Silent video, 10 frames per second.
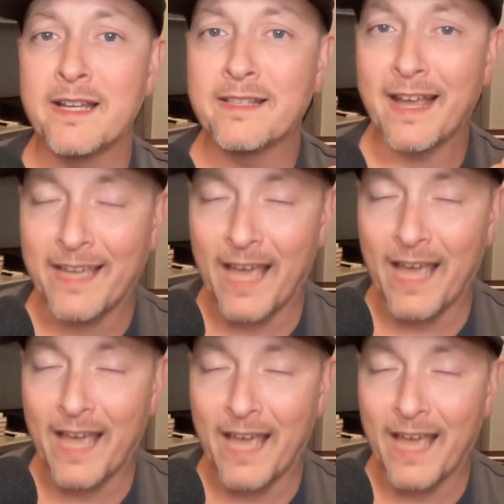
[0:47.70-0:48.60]
that cash
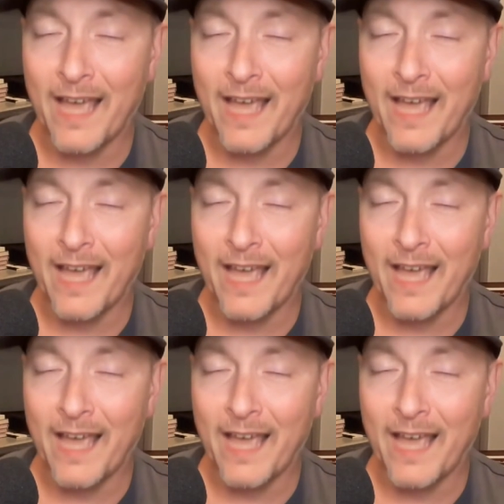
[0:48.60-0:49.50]
flows really, really well,
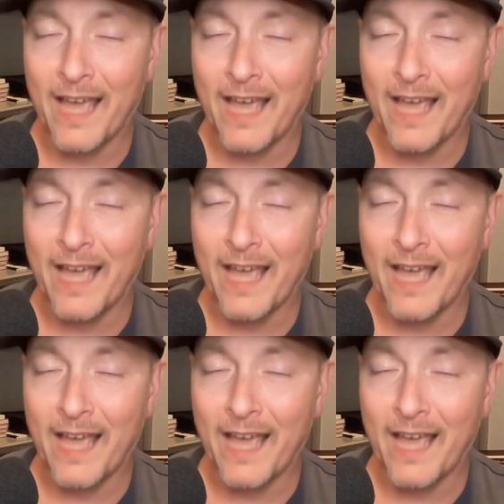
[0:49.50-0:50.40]
the banks will give you the
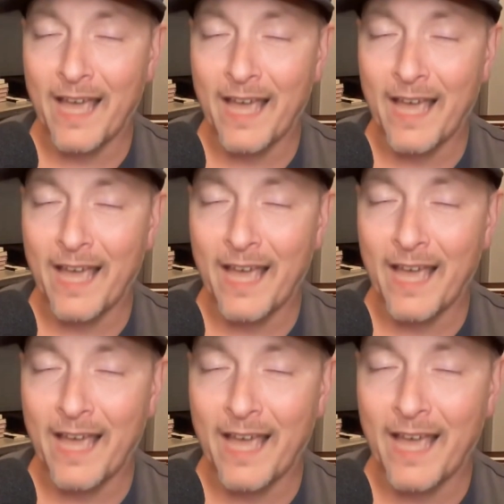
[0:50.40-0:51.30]
money.
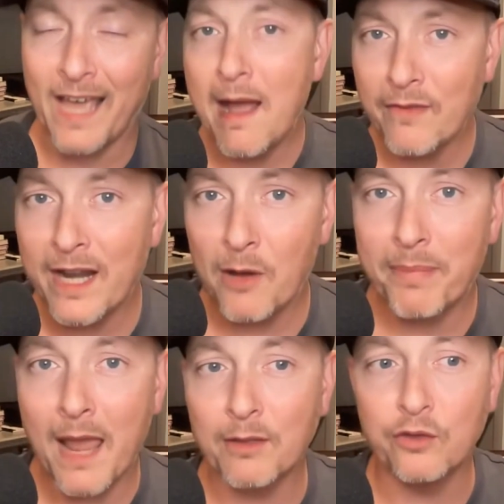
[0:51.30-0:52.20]
And if you don't have the down
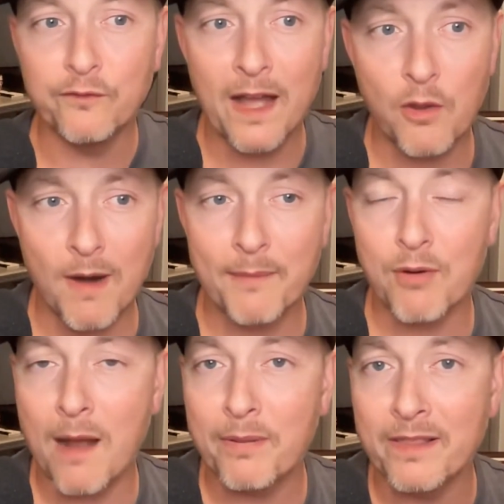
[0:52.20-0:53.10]
payment, you find the right
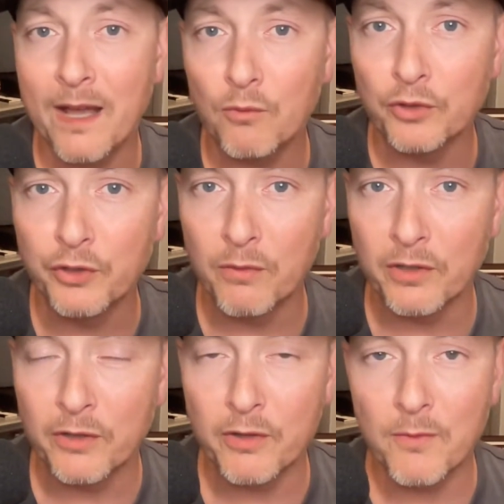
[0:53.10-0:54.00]
property that will do really,
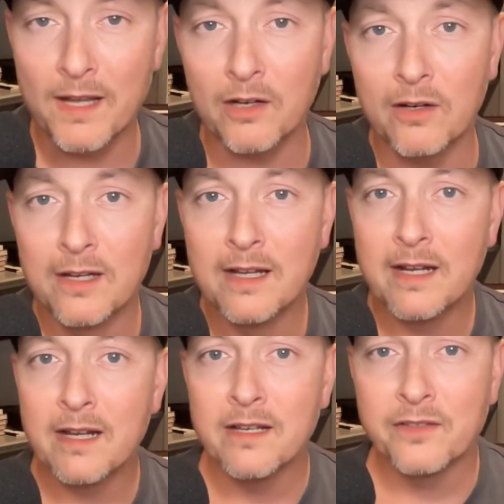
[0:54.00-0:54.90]
really well
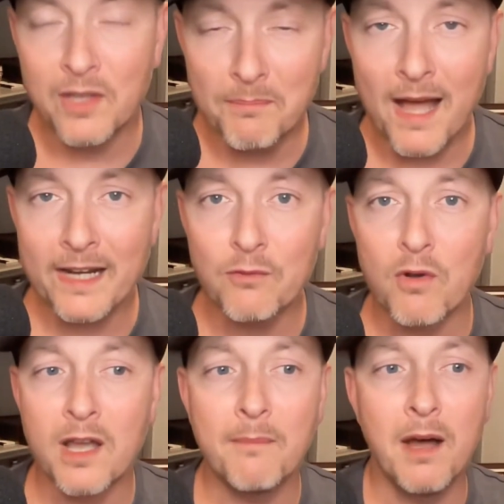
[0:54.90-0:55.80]
somebody will
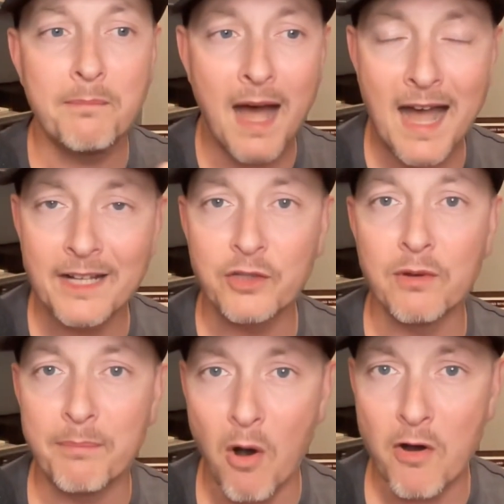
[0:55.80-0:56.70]
come up behind you
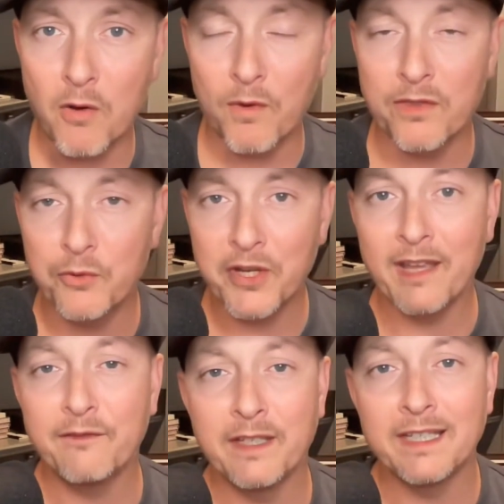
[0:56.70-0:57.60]
and partner with you
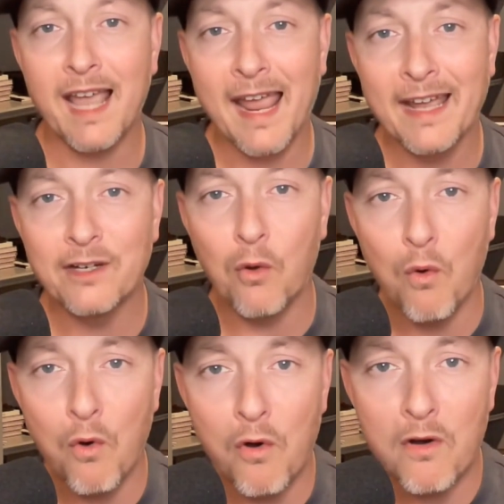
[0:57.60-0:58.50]
jv and
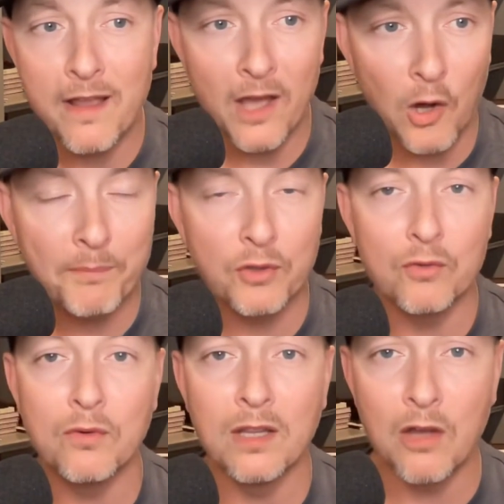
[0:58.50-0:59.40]
or help
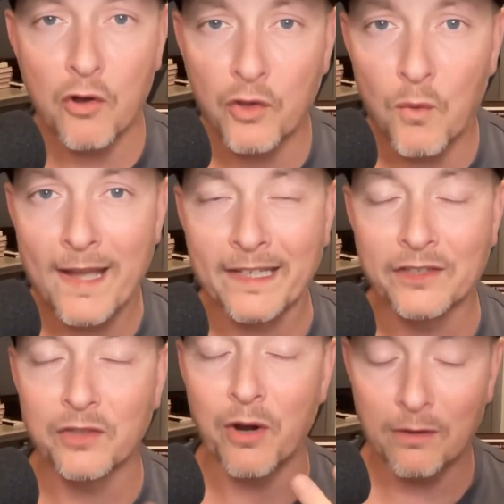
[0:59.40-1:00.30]
you along the way
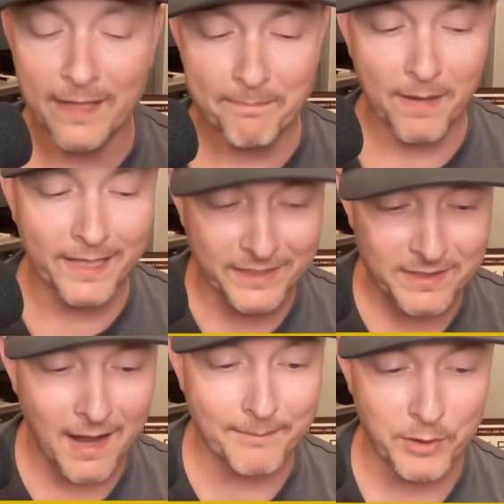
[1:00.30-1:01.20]
so don't let money
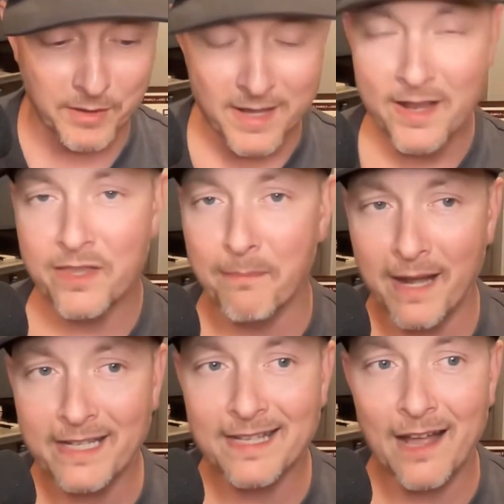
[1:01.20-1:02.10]
stop you the
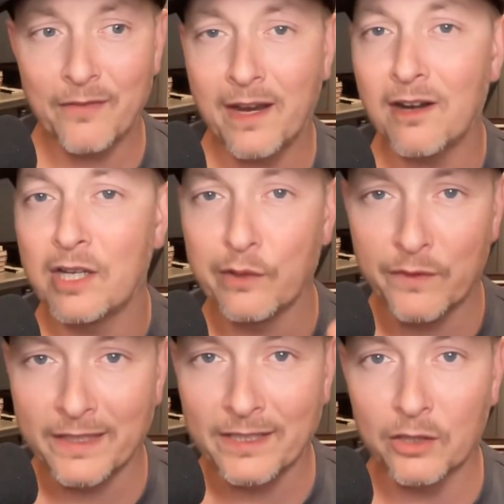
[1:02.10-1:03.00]
money's out there if
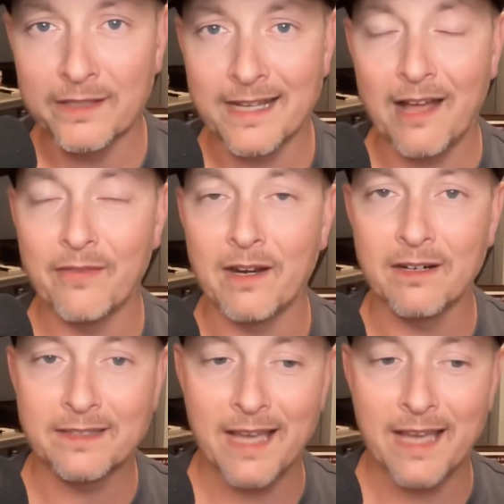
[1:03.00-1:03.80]
the deal is out there it's